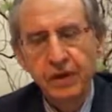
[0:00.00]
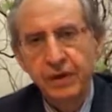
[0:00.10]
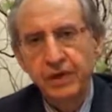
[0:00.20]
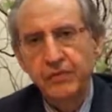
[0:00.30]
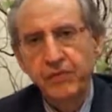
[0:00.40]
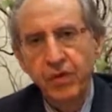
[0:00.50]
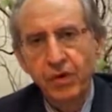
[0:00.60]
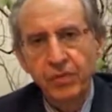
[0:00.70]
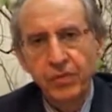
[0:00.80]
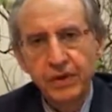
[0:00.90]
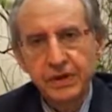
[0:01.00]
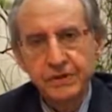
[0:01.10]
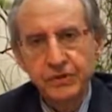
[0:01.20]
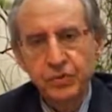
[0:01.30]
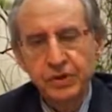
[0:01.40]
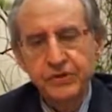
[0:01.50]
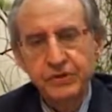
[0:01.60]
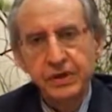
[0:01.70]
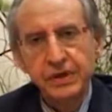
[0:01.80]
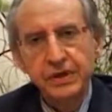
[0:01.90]
and formulas
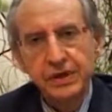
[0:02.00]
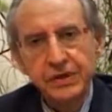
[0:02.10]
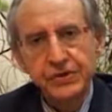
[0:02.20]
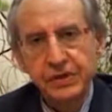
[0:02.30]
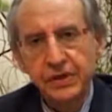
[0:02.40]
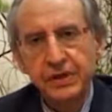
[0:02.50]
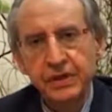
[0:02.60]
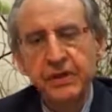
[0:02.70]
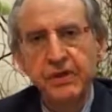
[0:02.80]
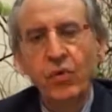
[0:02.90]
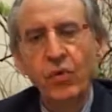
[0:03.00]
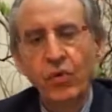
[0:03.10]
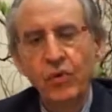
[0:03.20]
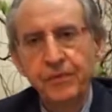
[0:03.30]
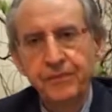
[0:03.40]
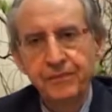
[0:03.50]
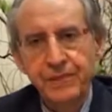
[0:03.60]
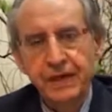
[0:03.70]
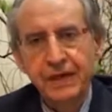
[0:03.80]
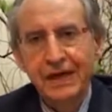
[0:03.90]
which each in their own
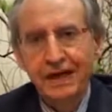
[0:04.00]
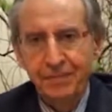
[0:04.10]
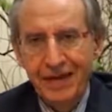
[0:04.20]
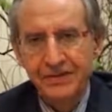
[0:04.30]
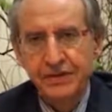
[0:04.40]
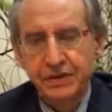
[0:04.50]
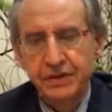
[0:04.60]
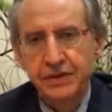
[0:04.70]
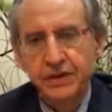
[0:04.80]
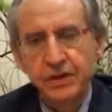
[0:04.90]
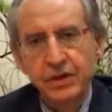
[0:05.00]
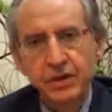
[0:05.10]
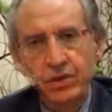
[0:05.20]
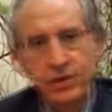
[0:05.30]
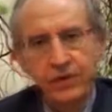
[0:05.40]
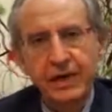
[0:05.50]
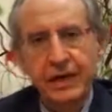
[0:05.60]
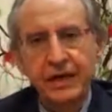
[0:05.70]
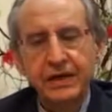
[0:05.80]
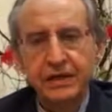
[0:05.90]
capacity
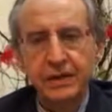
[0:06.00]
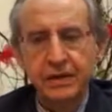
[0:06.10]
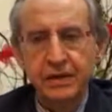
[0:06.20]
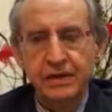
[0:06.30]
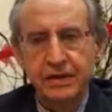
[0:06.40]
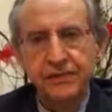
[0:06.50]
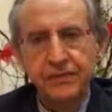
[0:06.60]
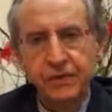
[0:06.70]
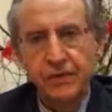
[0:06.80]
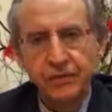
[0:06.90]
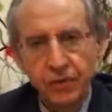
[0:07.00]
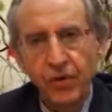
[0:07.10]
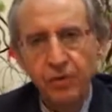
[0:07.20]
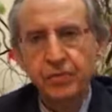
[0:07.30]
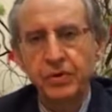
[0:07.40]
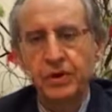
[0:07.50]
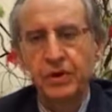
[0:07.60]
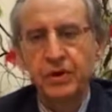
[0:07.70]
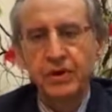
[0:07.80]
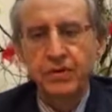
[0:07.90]
provide a different formula
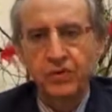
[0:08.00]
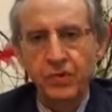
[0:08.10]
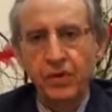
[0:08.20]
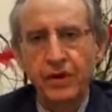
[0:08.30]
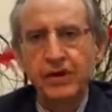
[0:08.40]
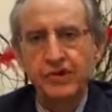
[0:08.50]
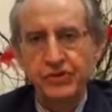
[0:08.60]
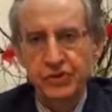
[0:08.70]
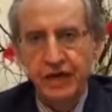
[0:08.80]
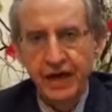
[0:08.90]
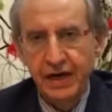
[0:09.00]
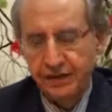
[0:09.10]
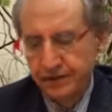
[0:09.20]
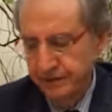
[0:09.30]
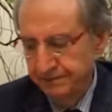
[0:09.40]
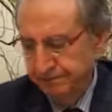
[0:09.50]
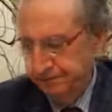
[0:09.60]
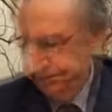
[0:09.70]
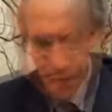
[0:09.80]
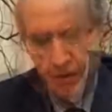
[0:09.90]
for ijtihad.
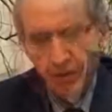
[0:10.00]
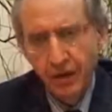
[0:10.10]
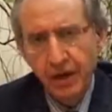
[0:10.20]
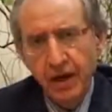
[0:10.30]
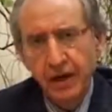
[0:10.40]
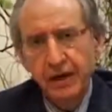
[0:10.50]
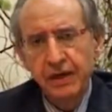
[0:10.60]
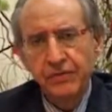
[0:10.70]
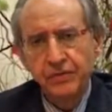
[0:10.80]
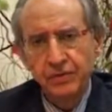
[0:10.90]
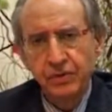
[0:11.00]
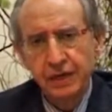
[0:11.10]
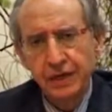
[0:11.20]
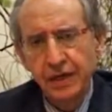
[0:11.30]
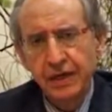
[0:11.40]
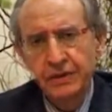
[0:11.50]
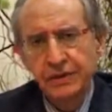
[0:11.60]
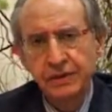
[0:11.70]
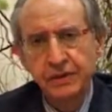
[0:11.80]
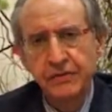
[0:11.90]
The Quran and Sunnah
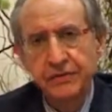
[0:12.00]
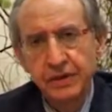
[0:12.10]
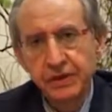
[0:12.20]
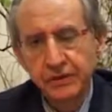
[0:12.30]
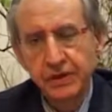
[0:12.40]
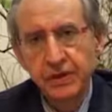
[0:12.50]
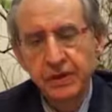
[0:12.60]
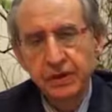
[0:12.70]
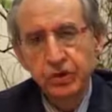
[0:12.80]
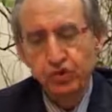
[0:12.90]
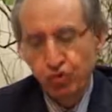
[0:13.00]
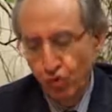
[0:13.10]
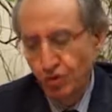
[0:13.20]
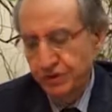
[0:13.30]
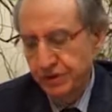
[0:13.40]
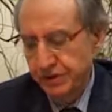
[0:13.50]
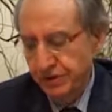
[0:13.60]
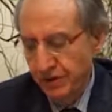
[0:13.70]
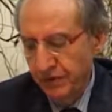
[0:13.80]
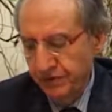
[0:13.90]
as the revealed
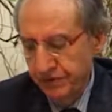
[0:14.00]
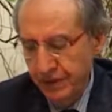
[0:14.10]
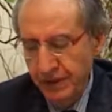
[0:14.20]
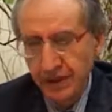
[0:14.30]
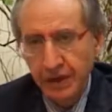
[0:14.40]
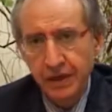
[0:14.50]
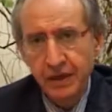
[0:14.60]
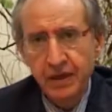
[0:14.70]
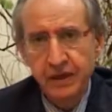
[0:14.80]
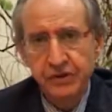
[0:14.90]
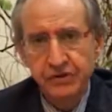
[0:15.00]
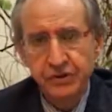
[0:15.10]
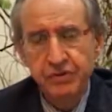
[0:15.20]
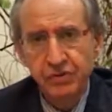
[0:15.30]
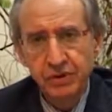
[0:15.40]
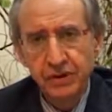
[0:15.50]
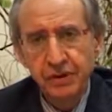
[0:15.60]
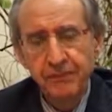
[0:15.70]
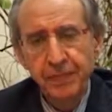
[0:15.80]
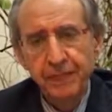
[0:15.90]
sources of Sharia are generally